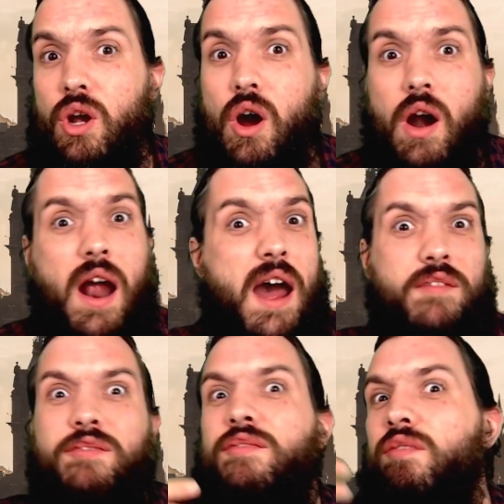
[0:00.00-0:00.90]
Or
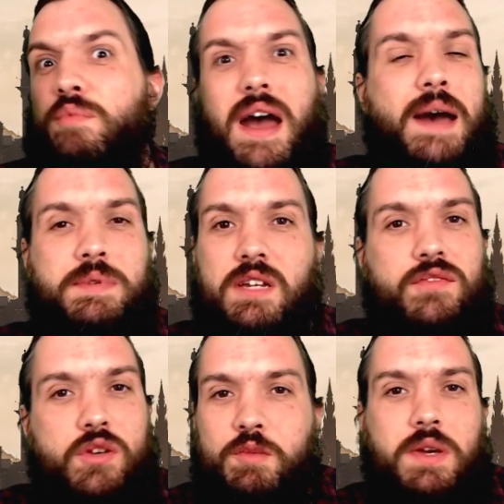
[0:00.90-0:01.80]
perhaps if
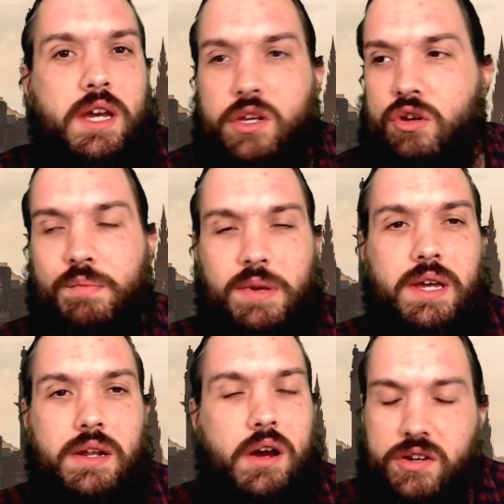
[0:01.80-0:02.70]
you speak a
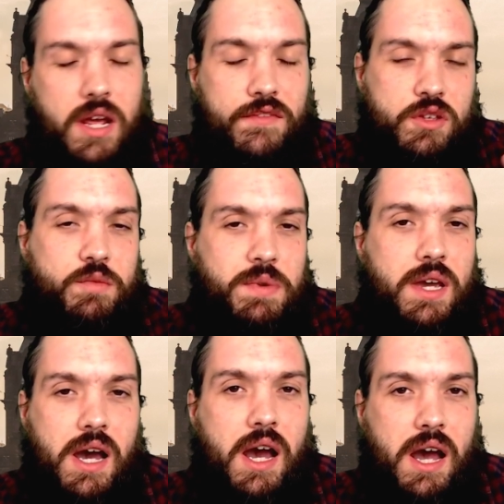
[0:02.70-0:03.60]
European or if you speak
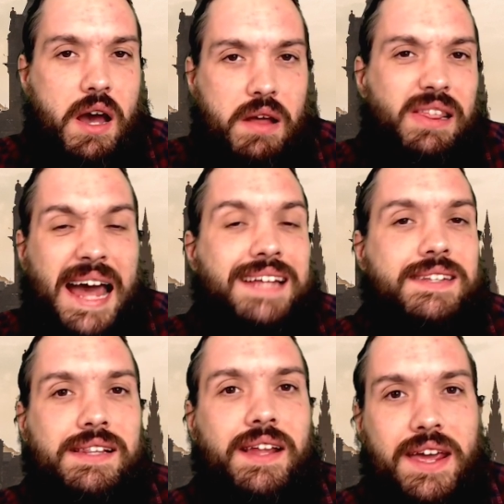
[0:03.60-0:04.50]
a
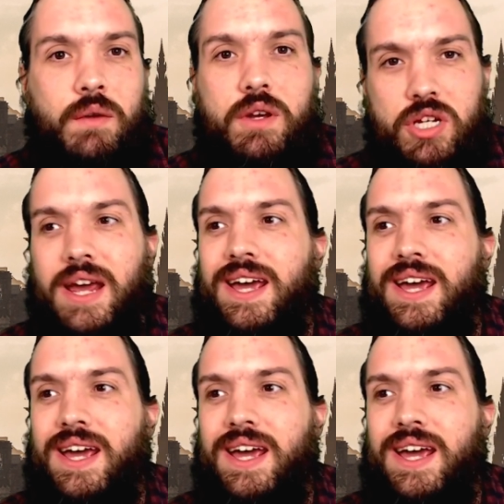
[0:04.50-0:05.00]
Latin language,